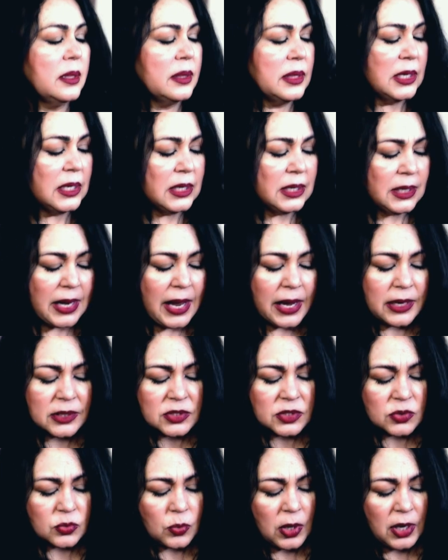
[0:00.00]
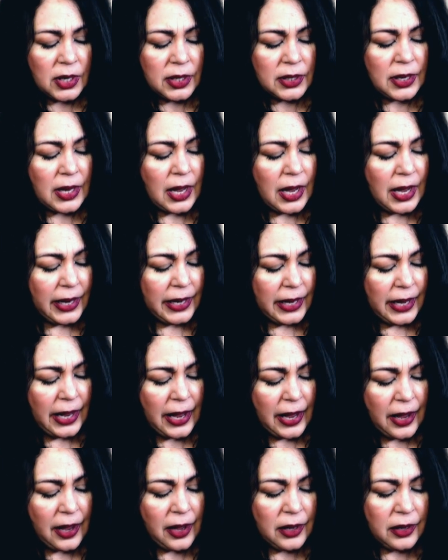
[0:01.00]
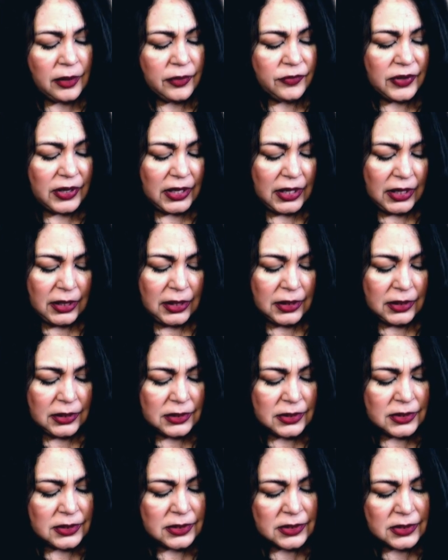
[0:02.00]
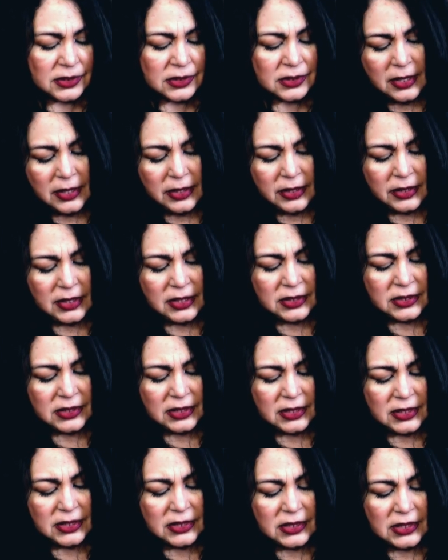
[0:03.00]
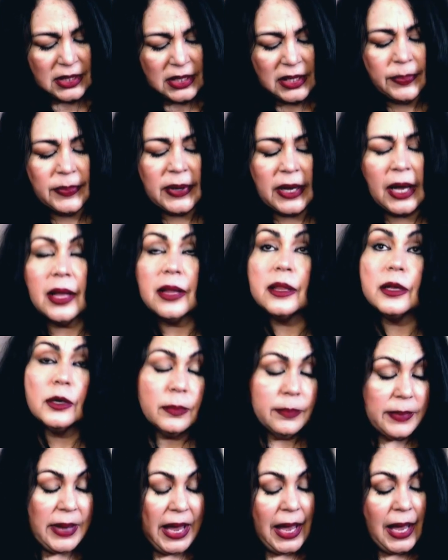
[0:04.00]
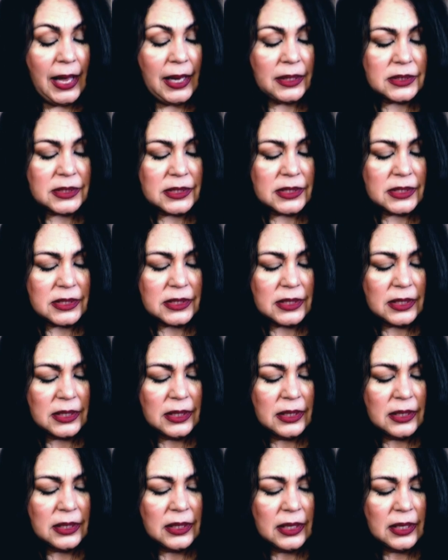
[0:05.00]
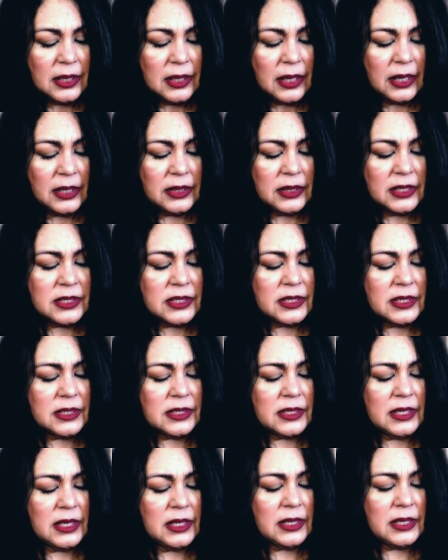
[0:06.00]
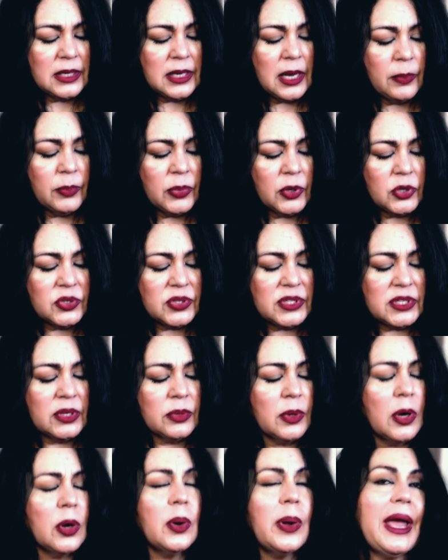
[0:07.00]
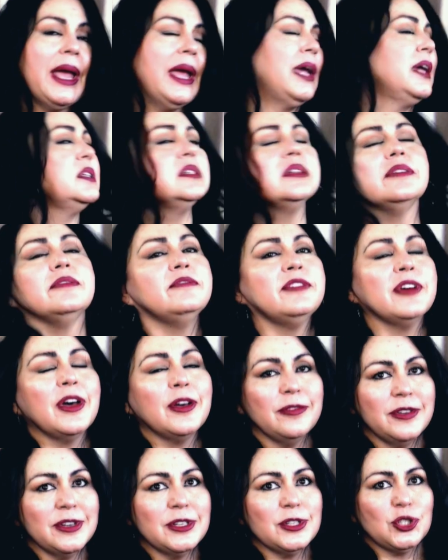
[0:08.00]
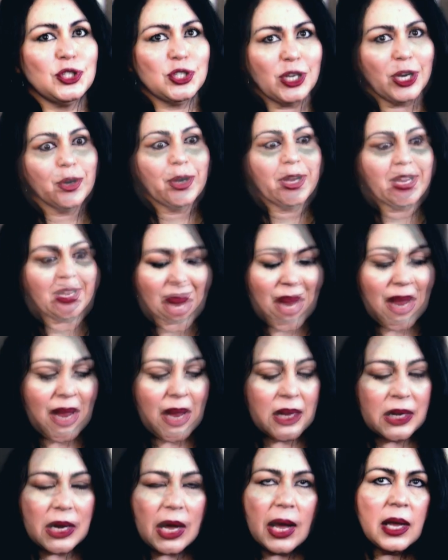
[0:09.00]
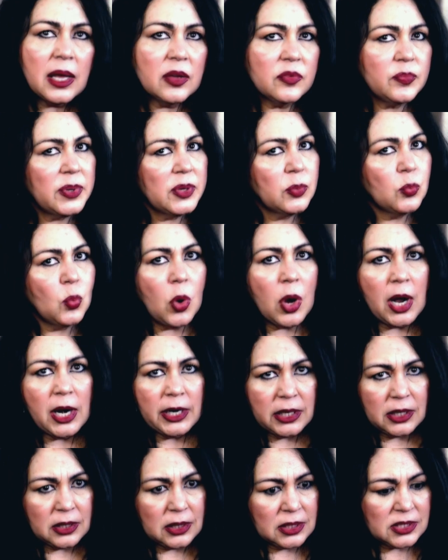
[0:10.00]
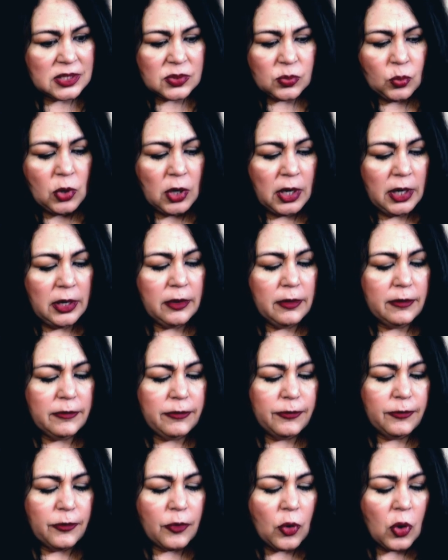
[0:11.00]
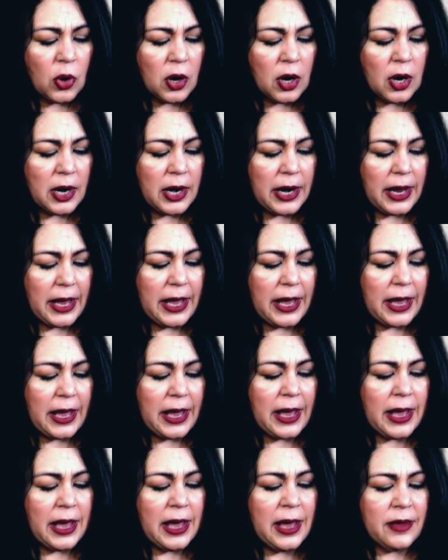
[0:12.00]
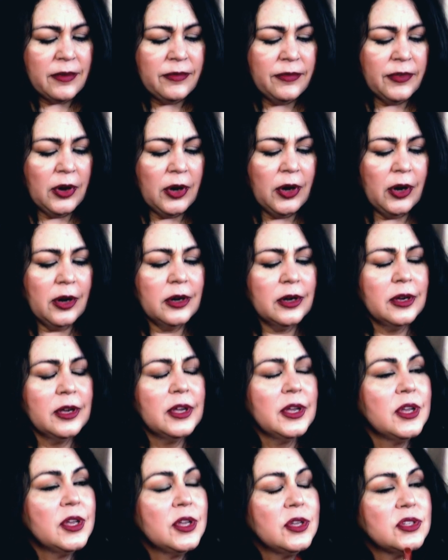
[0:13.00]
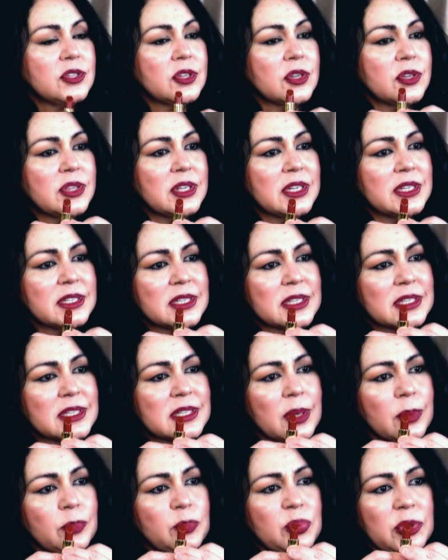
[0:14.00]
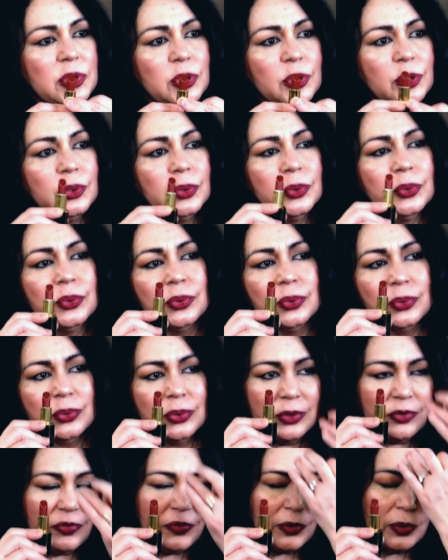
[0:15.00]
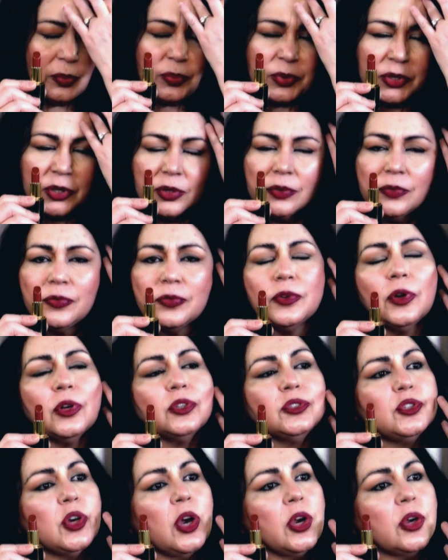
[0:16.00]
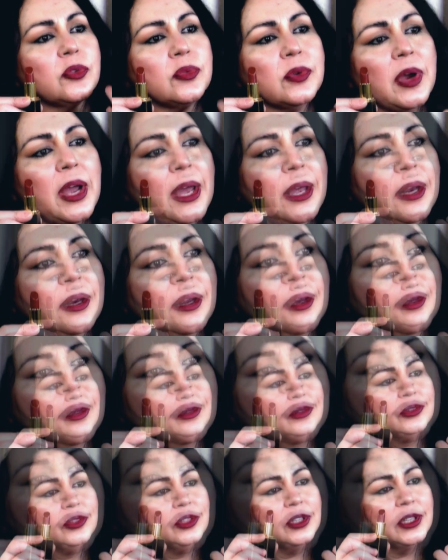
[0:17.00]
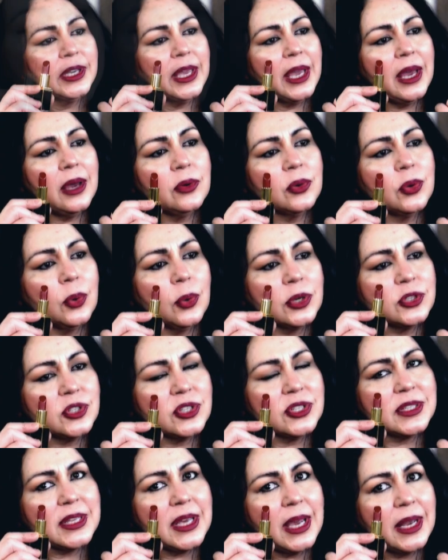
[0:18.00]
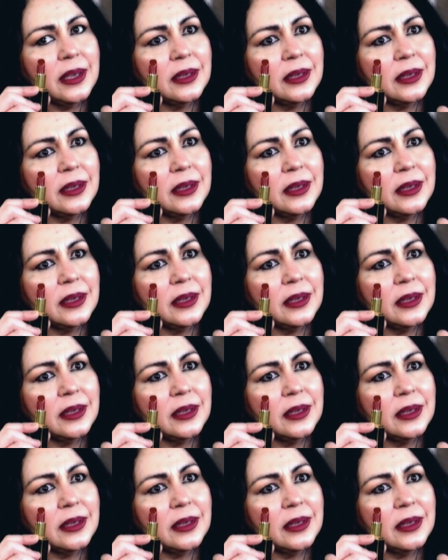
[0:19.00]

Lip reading: the next one I have is, this is Lip Color Matte. And this is in number 08, Velvet Cherry. And I have been wanting this one forever. So this is a beautiful, beautiful dark red. Look how gorgeous that